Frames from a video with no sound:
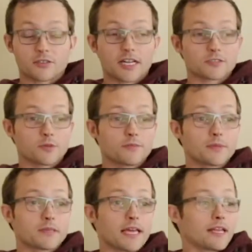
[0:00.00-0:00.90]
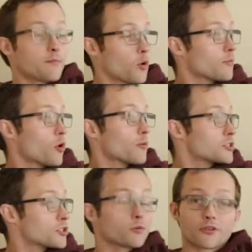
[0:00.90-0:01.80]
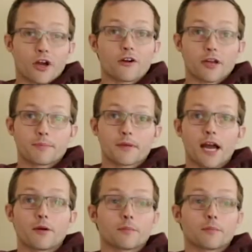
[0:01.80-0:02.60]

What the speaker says: So as we've been getting more and more mature with our API,